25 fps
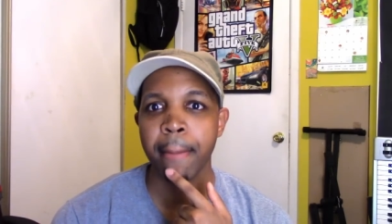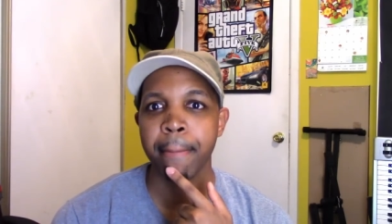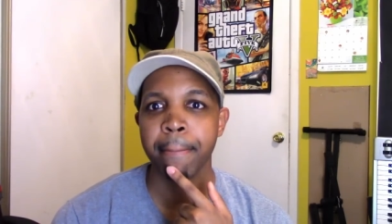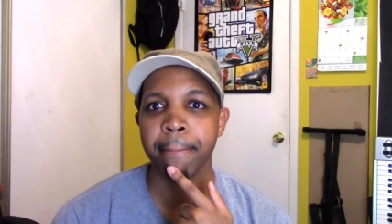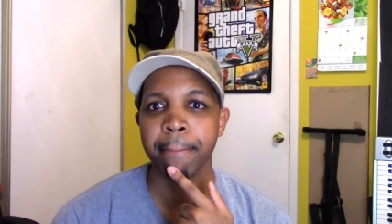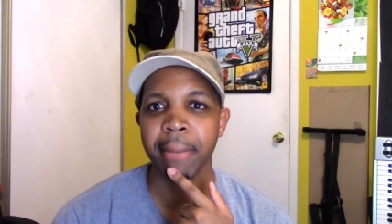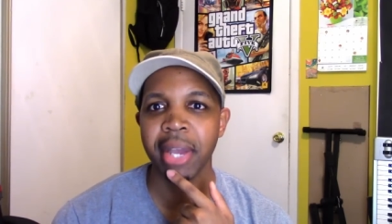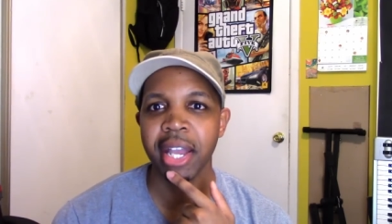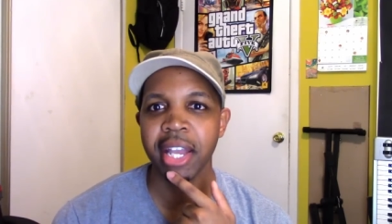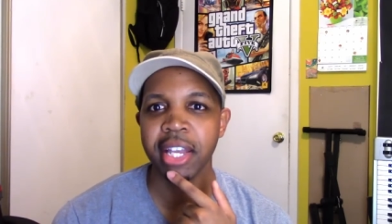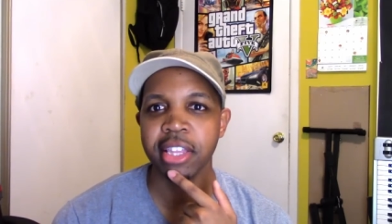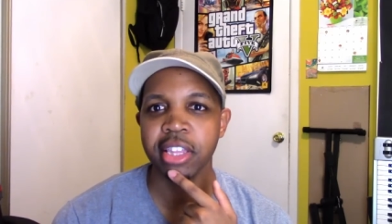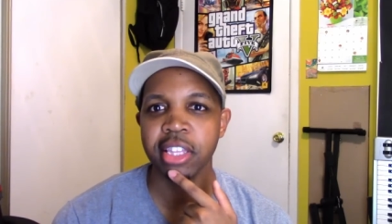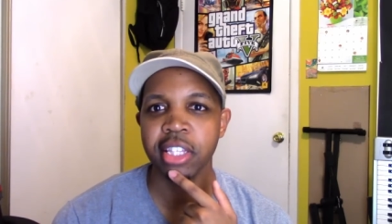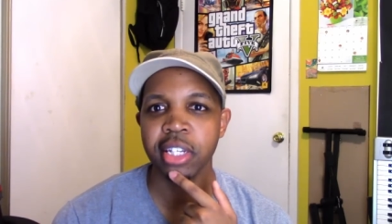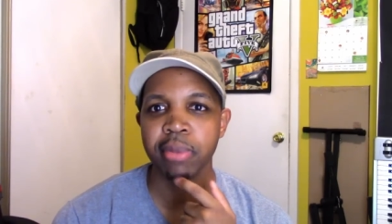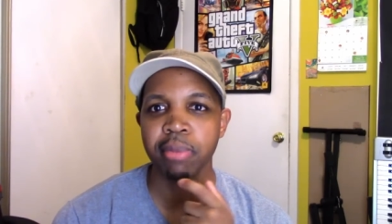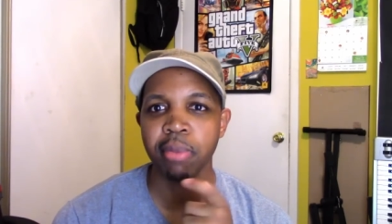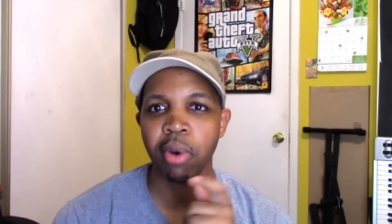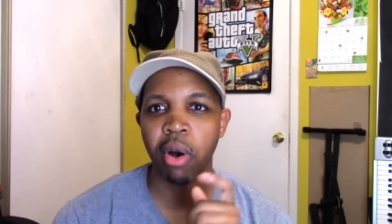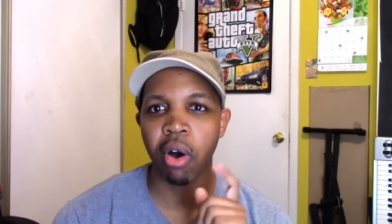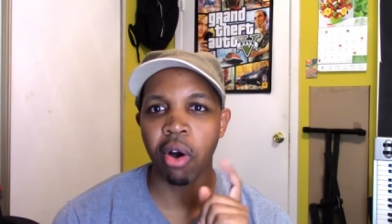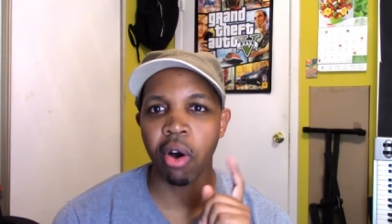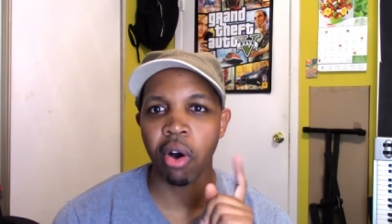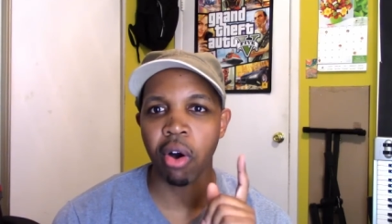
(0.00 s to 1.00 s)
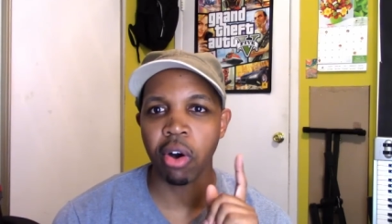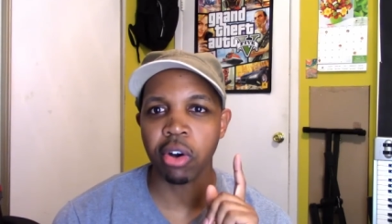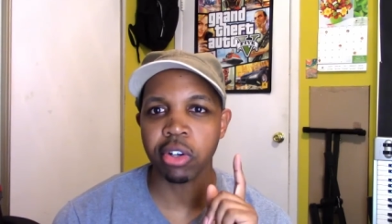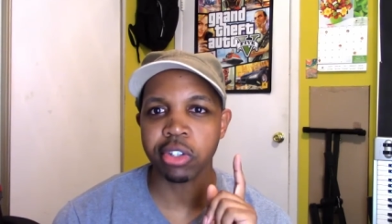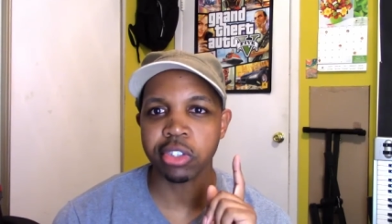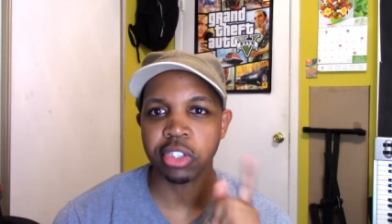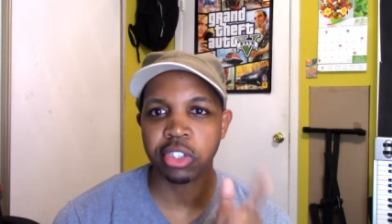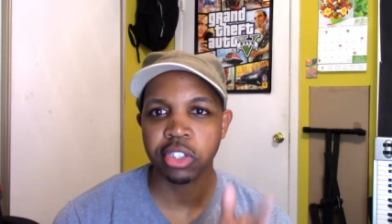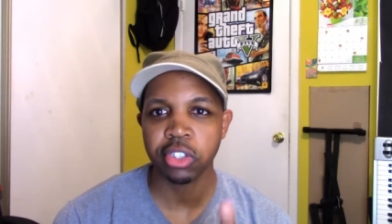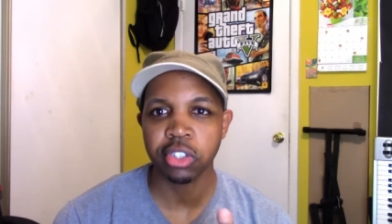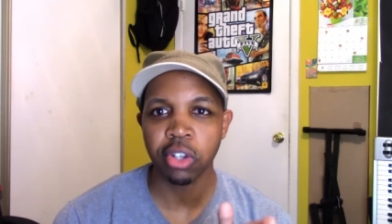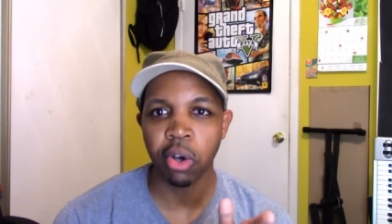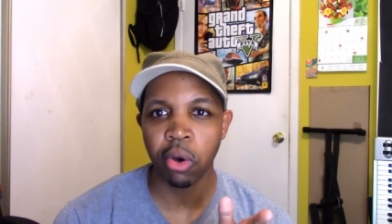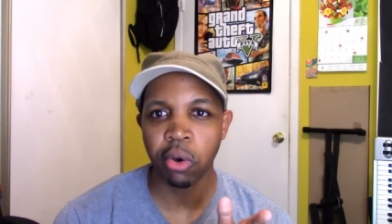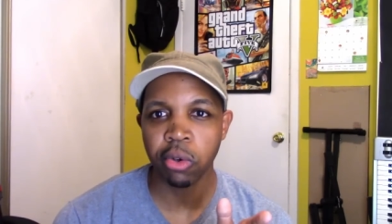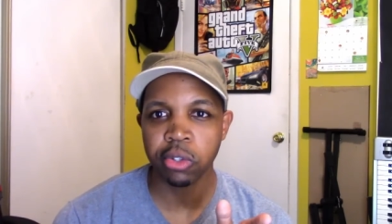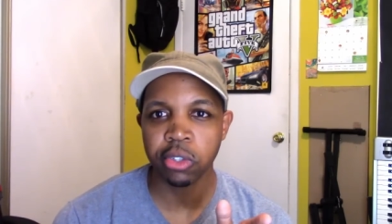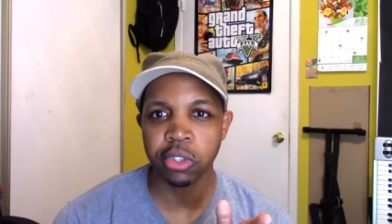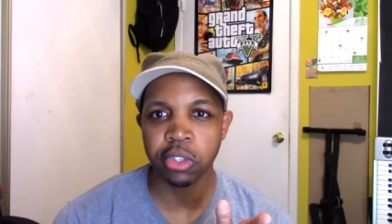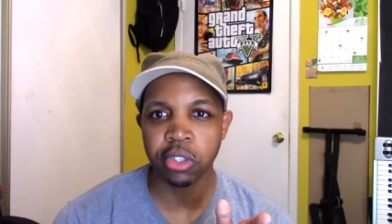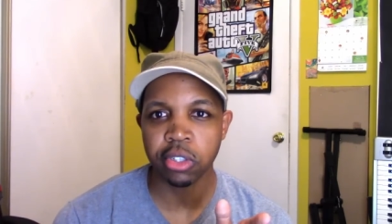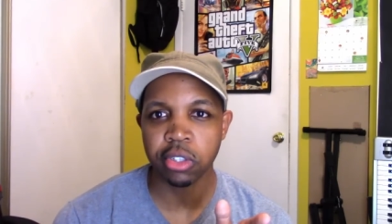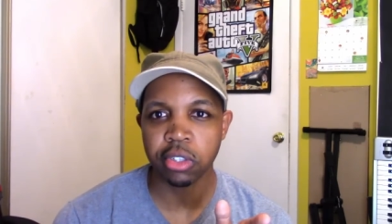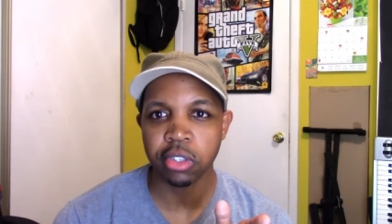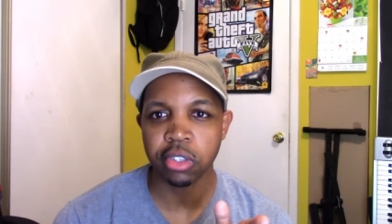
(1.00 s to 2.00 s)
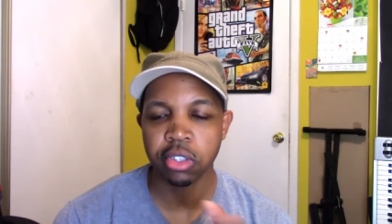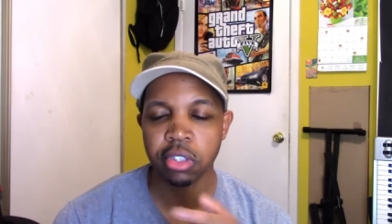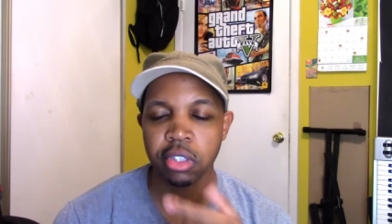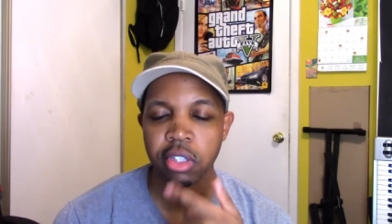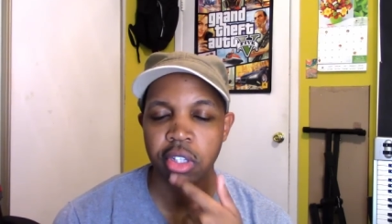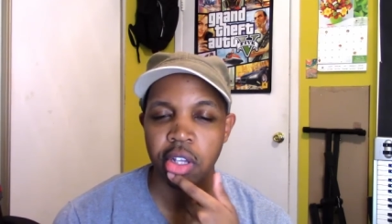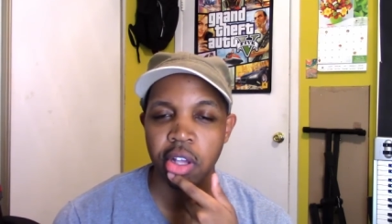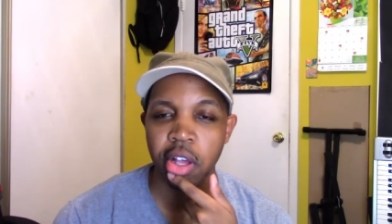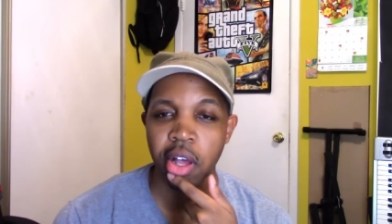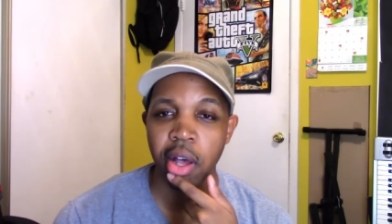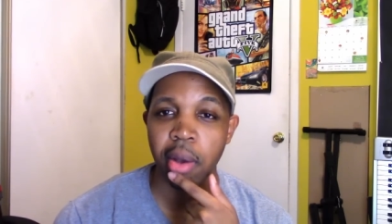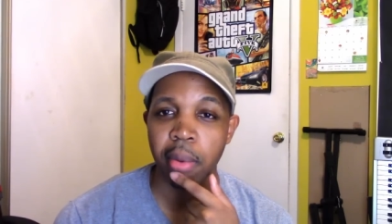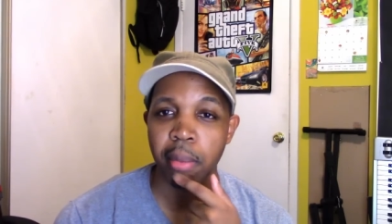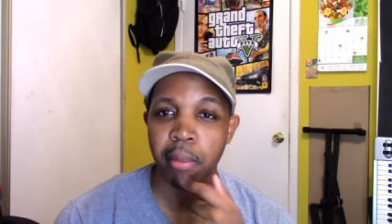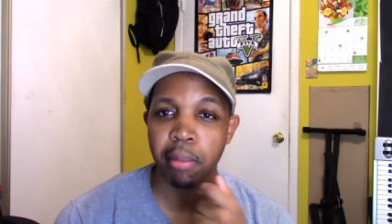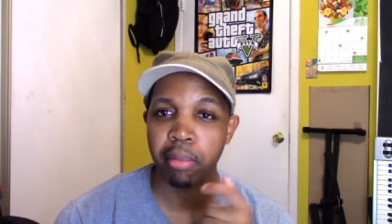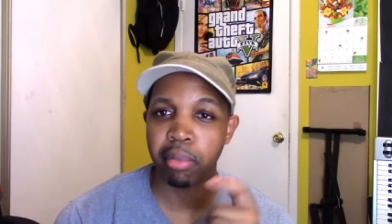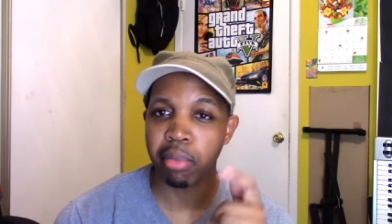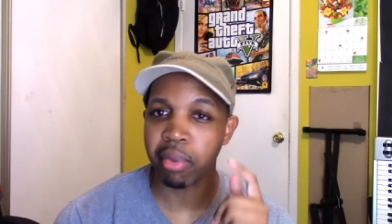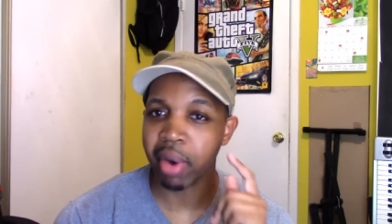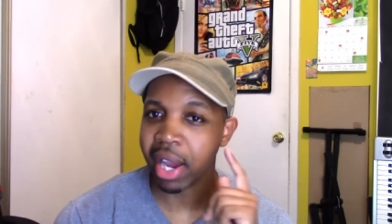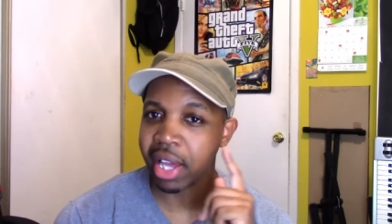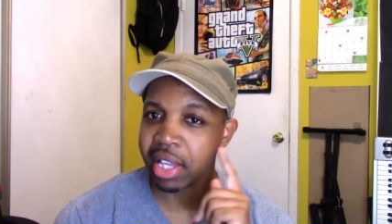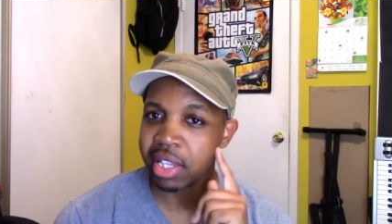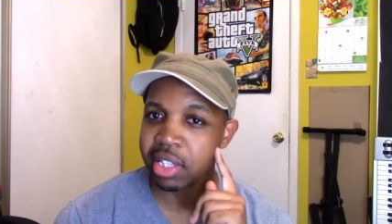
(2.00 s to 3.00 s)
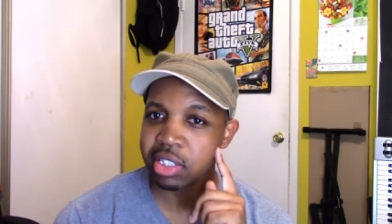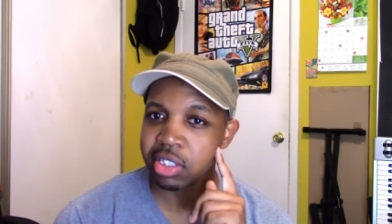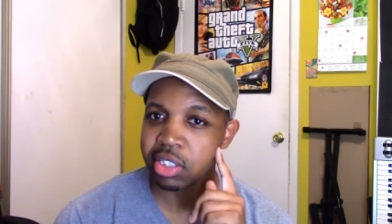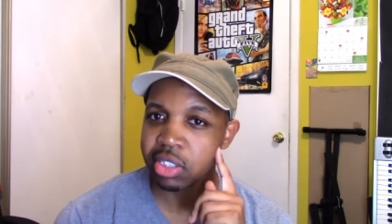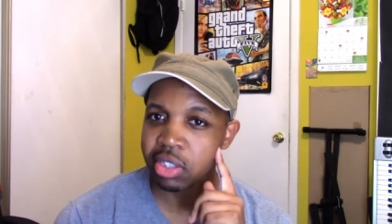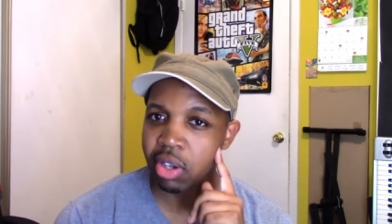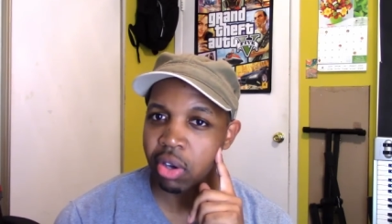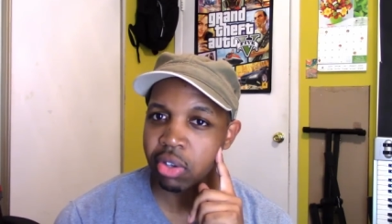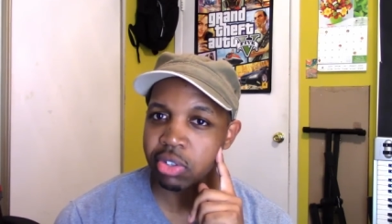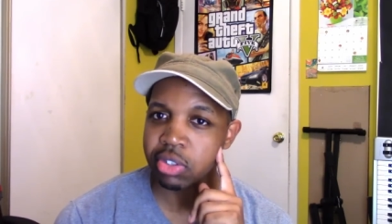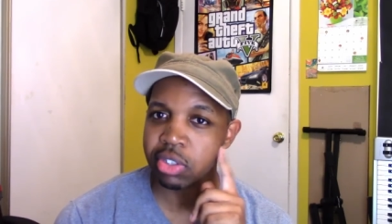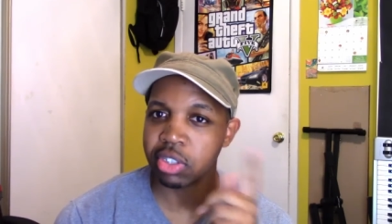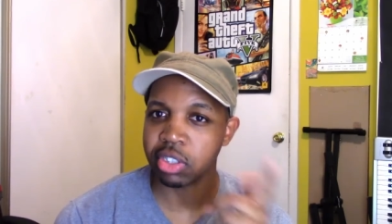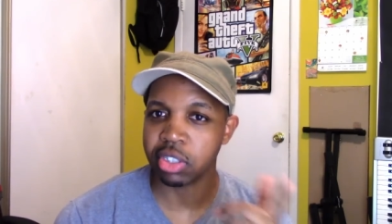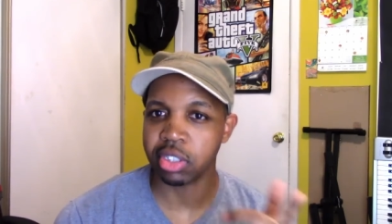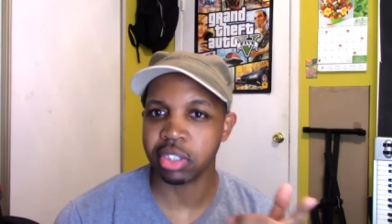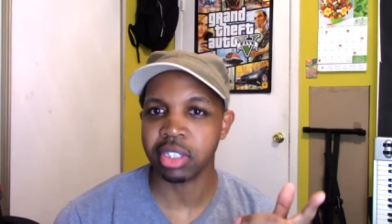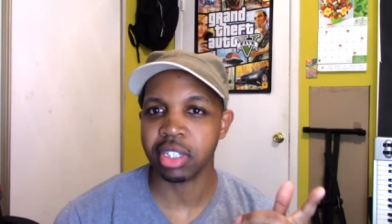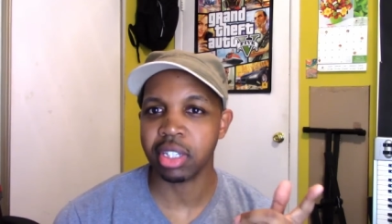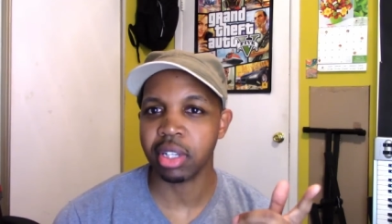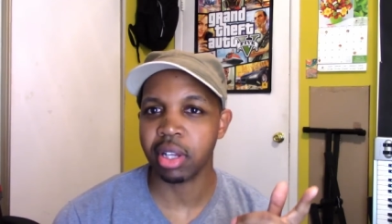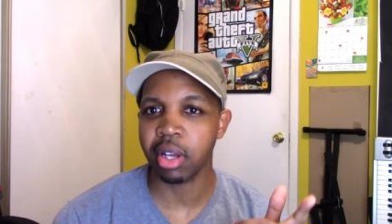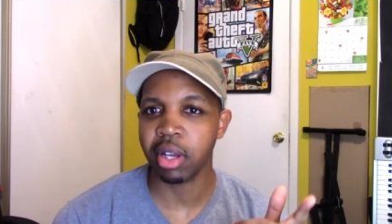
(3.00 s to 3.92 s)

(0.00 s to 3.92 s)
make them all soldiers, brainless soldiers